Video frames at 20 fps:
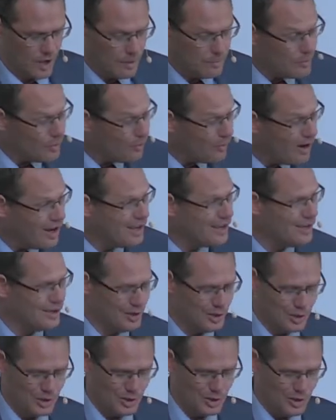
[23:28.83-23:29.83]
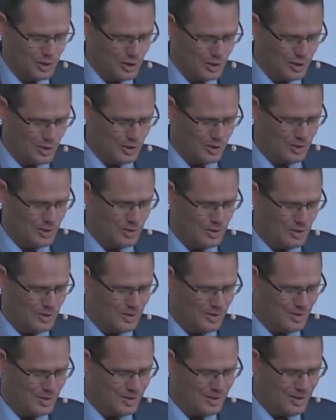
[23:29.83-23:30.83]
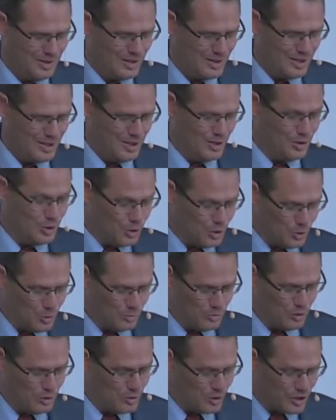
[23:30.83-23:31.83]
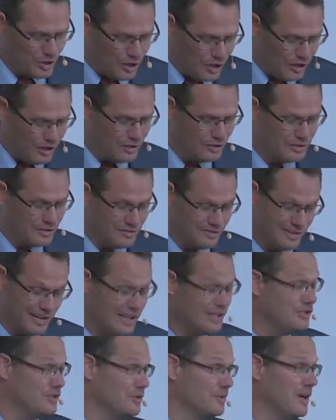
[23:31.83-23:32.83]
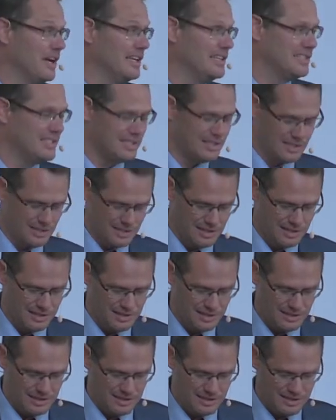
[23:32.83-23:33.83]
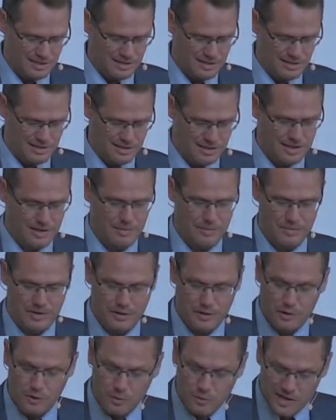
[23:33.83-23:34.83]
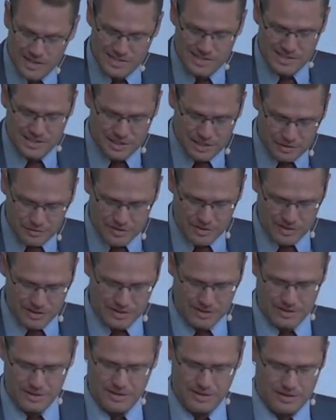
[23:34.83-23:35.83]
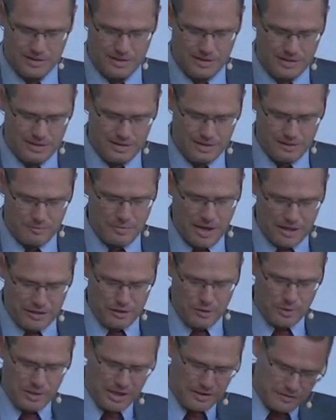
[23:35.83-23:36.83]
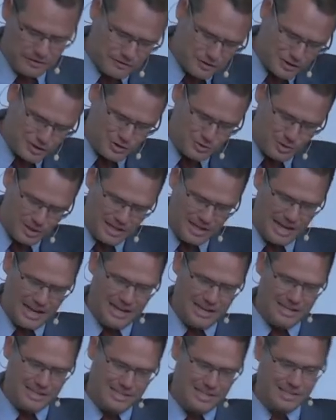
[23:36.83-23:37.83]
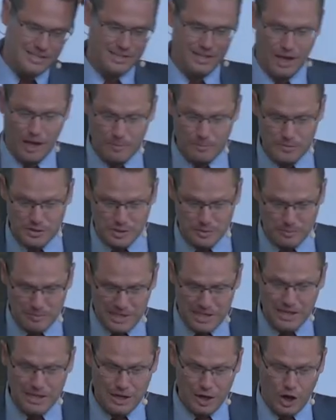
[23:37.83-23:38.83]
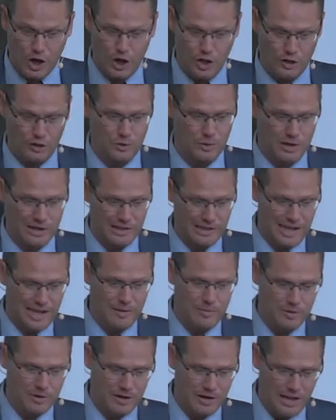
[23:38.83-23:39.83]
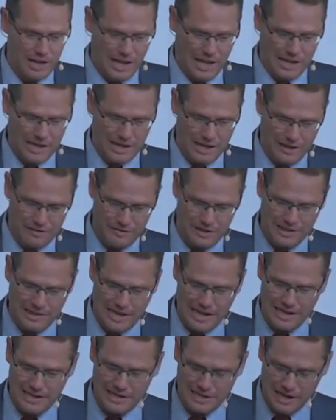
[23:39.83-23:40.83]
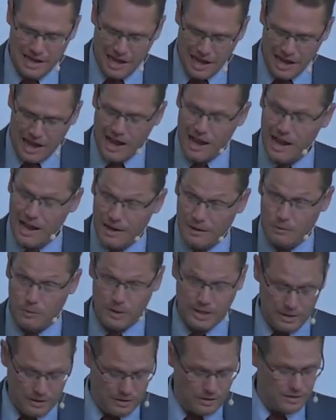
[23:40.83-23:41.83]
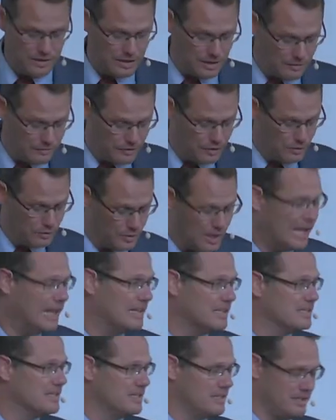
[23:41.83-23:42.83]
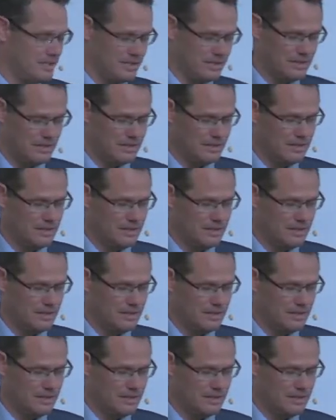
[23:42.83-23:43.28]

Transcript: I'm the one in whom you are called to find your rest. I am the rest giver. Matthew 11, verse 28, he says, Come to me, all who are labor and heavy laden, I will give you rest.